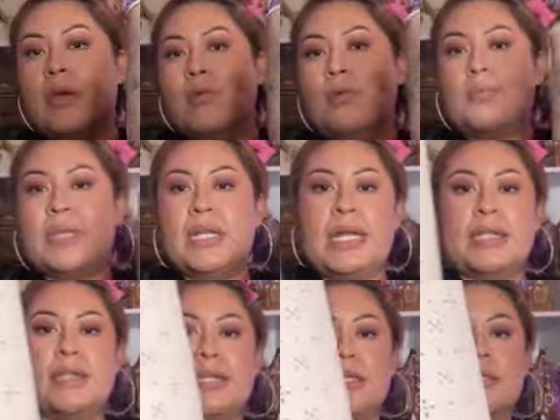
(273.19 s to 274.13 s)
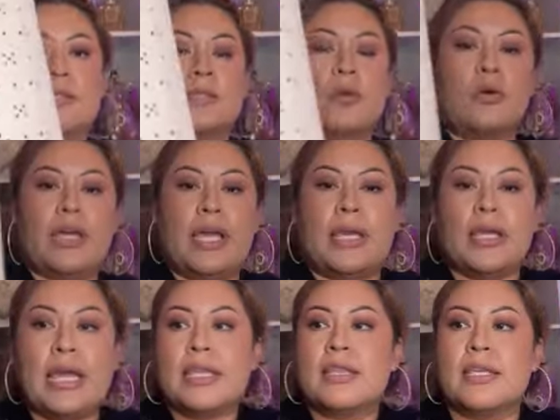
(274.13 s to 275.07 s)
would be like this okay
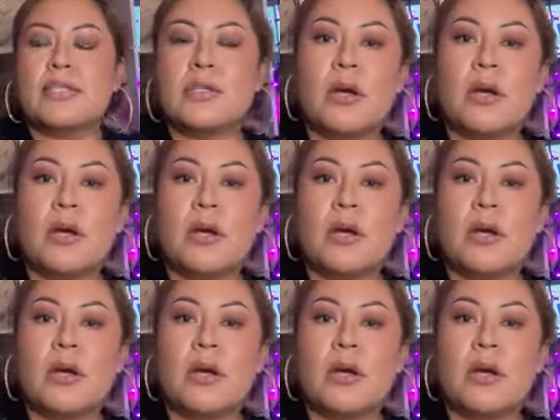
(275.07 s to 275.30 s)
and this